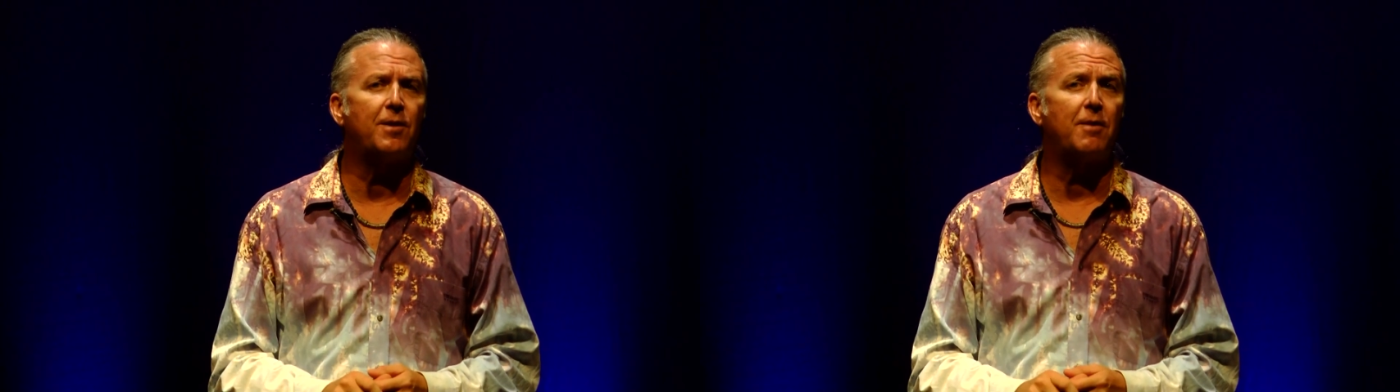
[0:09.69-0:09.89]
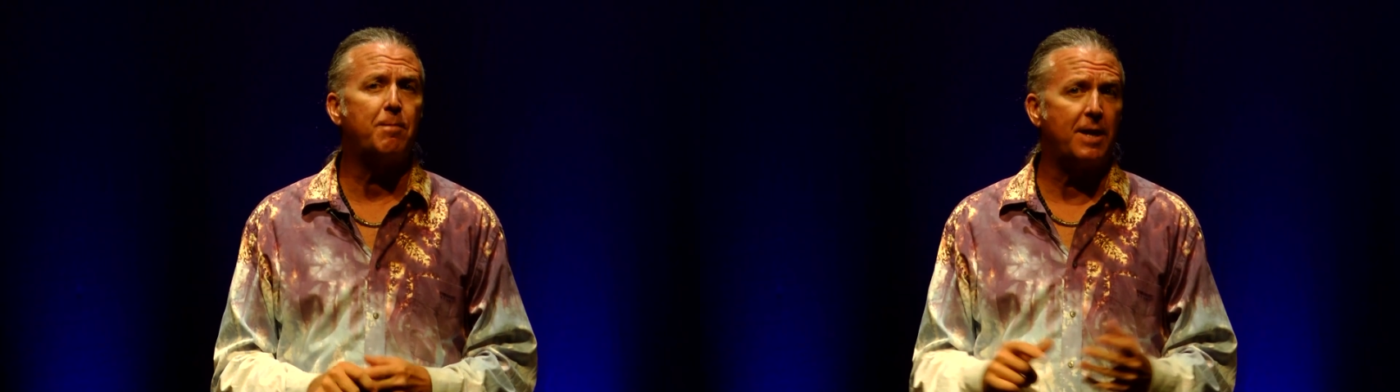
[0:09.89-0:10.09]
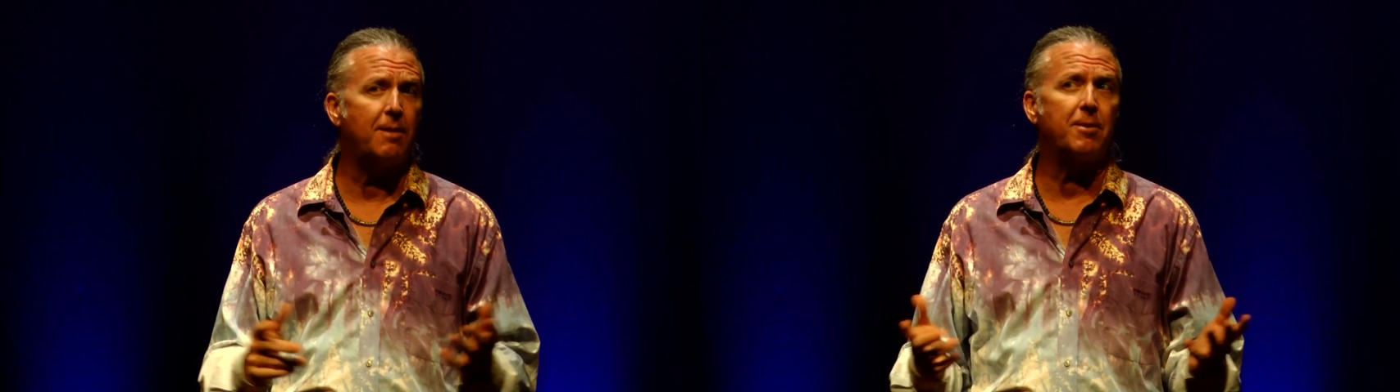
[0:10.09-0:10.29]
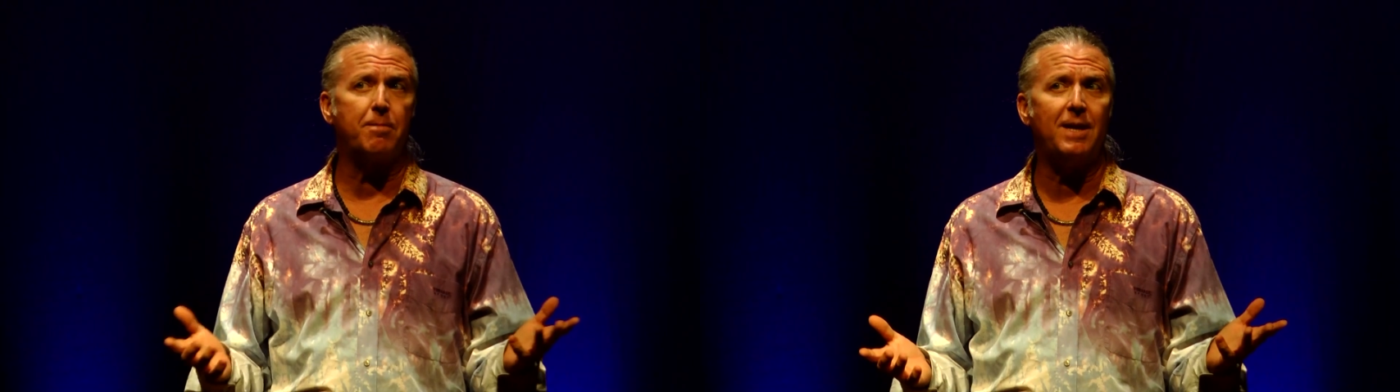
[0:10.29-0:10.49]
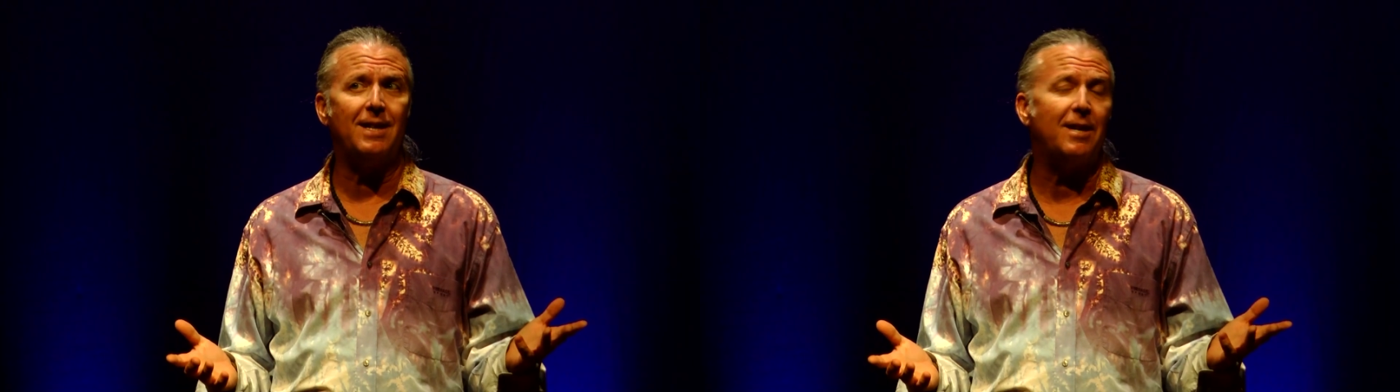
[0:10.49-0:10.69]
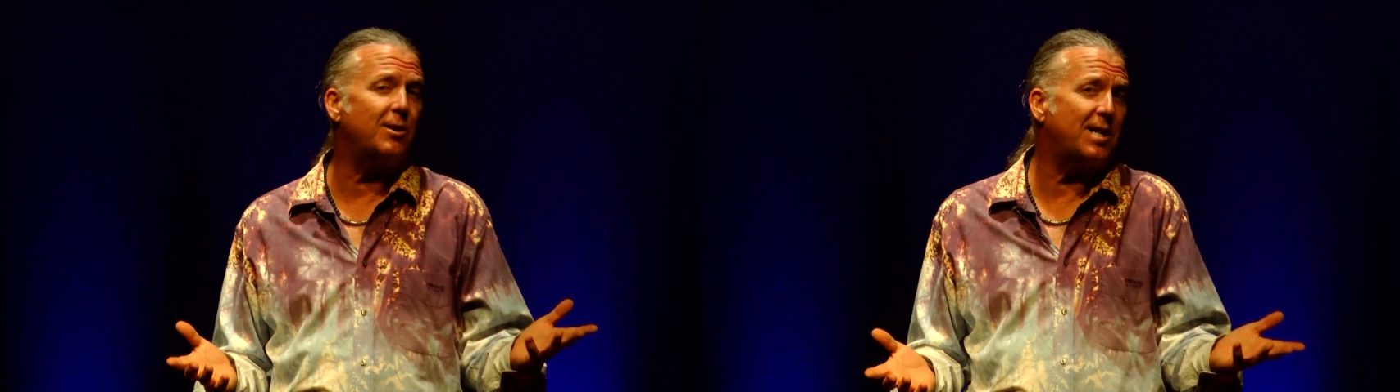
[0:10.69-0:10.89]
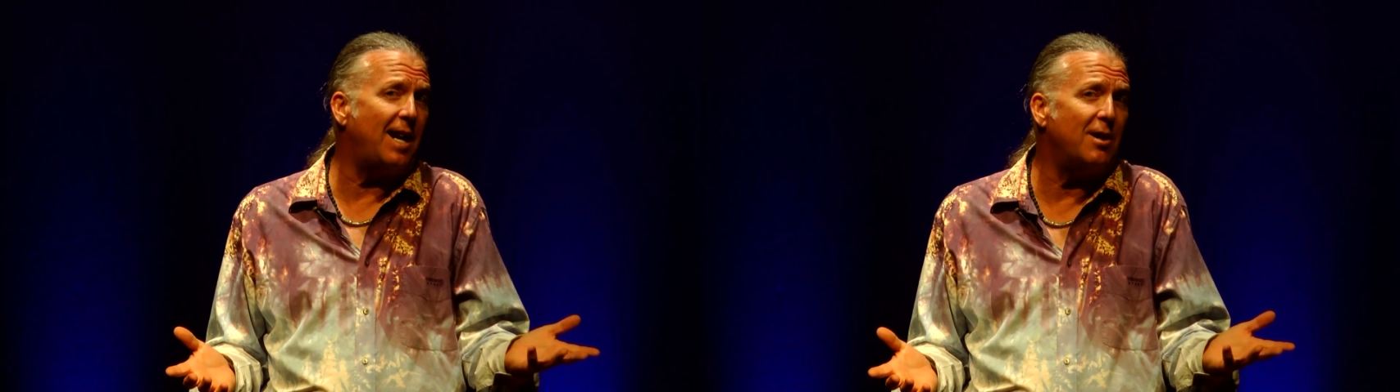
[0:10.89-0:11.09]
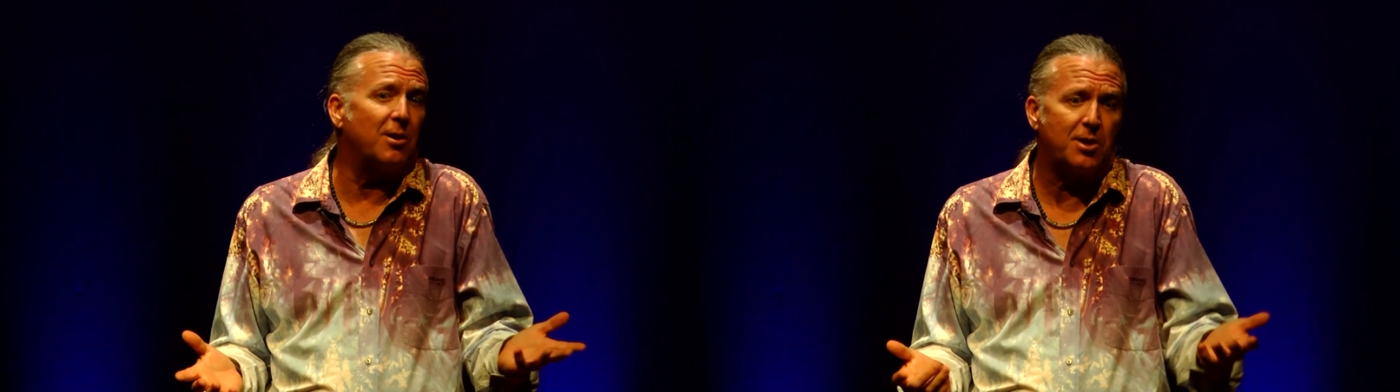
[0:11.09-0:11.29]
I've been able to be an
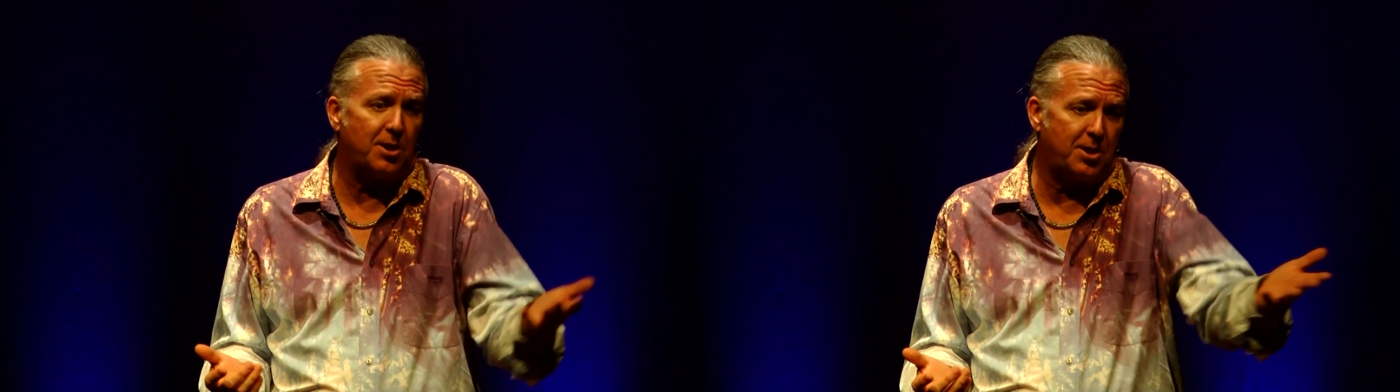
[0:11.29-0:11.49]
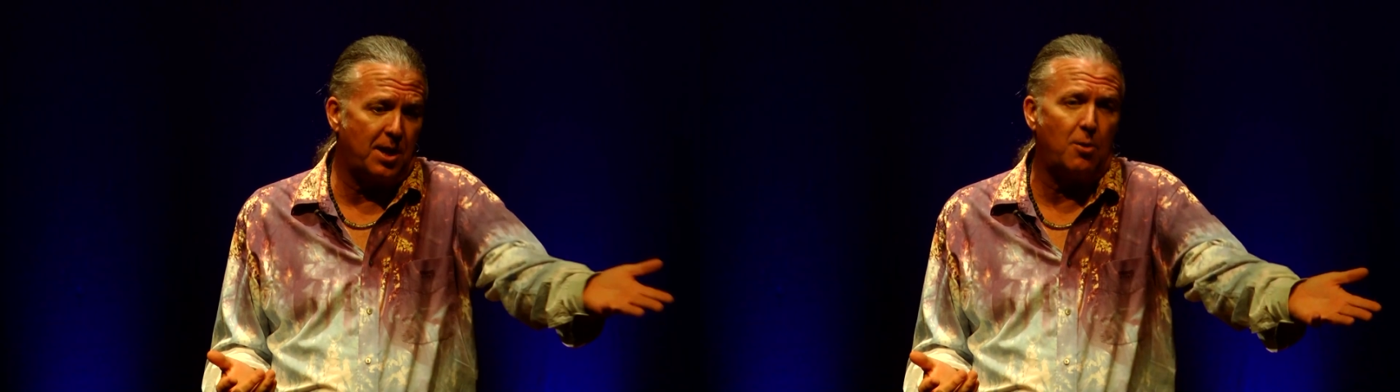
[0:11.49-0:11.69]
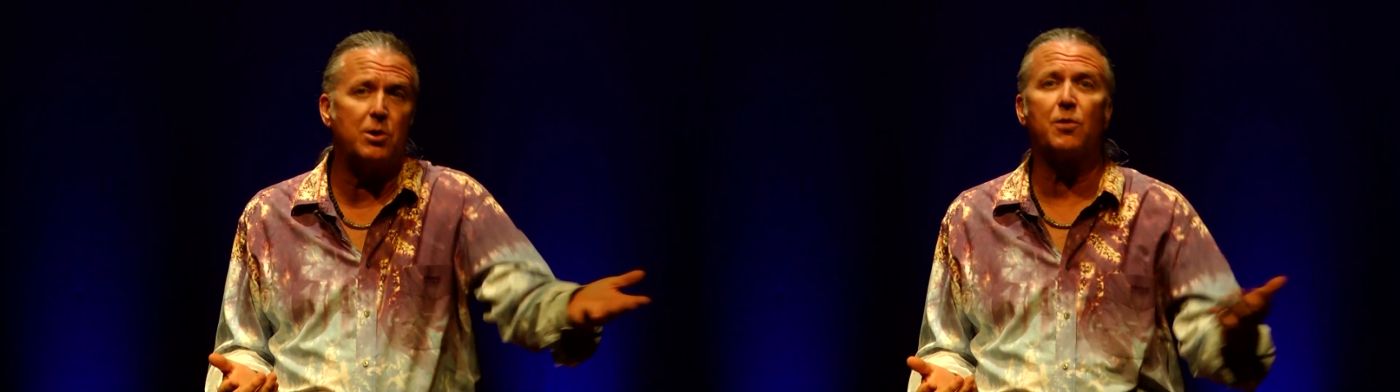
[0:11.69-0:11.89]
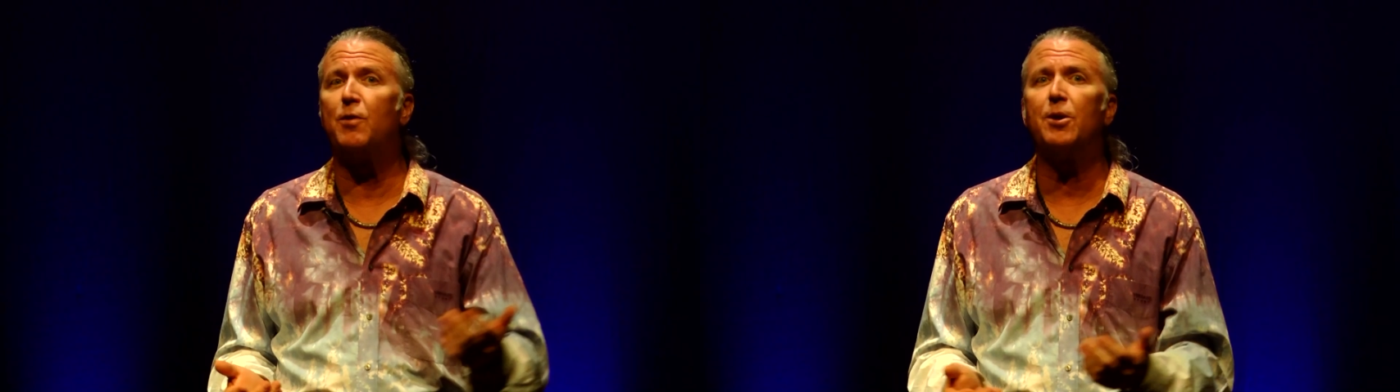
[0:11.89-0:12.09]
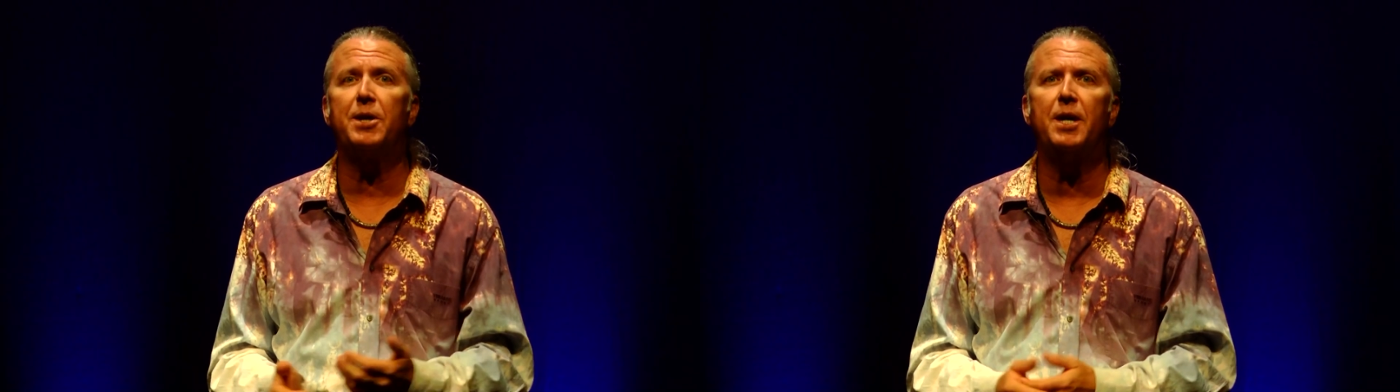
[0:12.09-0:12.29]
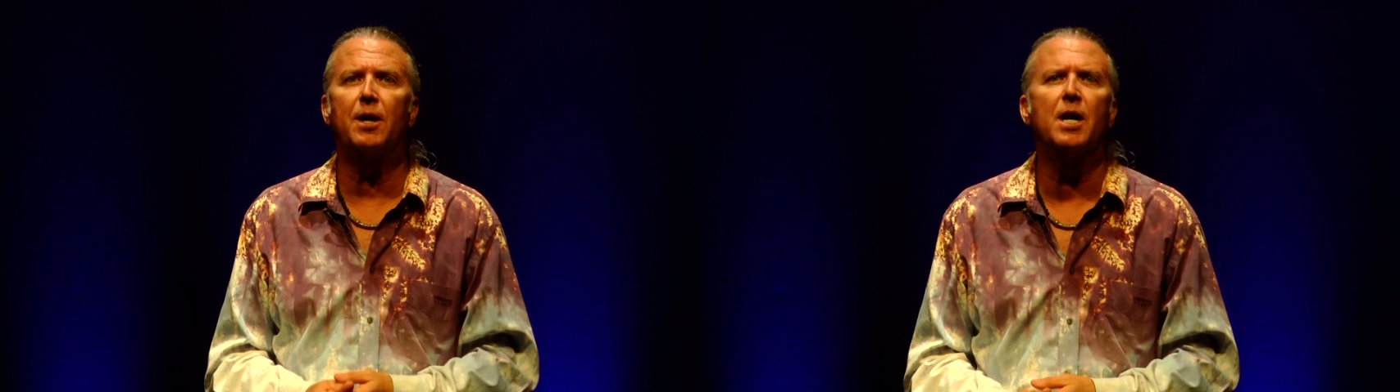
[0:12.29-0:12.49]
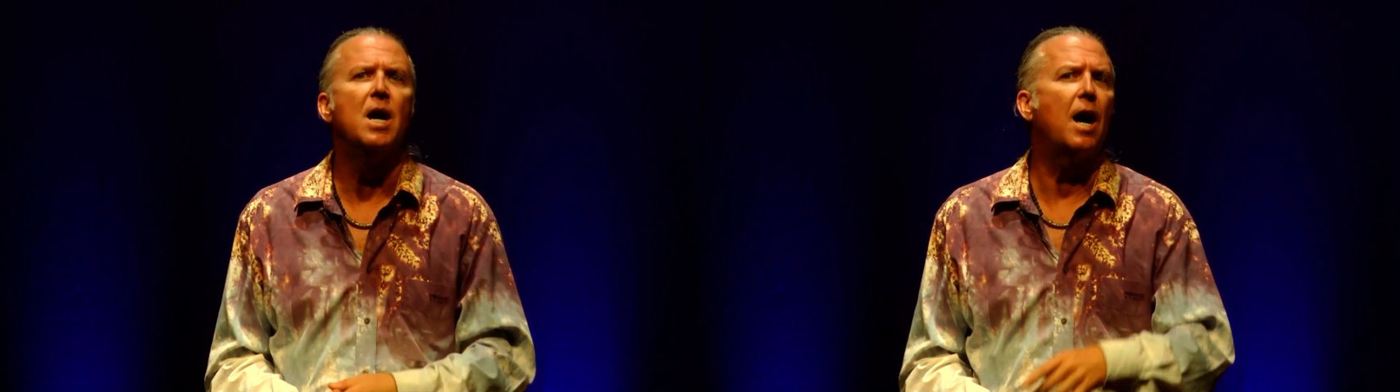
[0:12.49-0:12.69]
entertainer since I was very young.